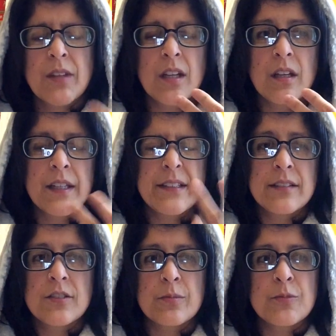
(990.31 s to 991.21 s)
He
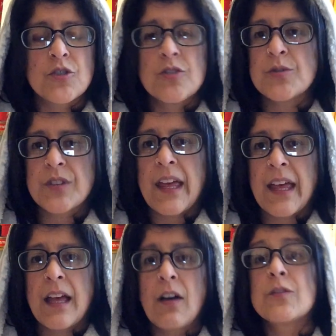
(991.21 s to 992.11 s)
did some shoes
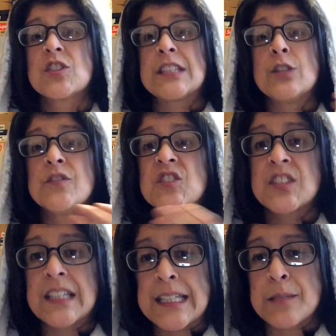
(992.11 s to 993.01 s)
there. Obviously you've
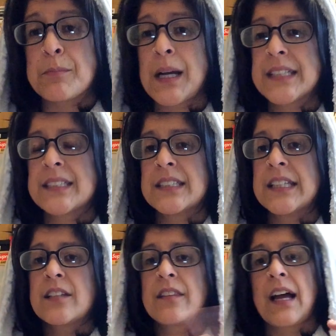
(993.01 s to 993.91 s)
seen my
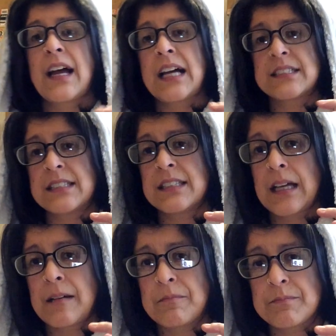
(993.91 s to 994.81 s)
sneaker that I had in
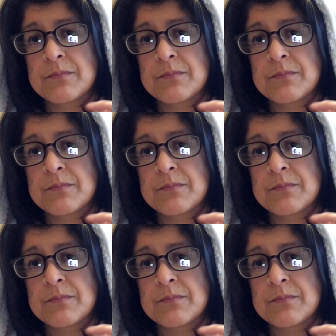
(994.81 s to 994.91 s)
that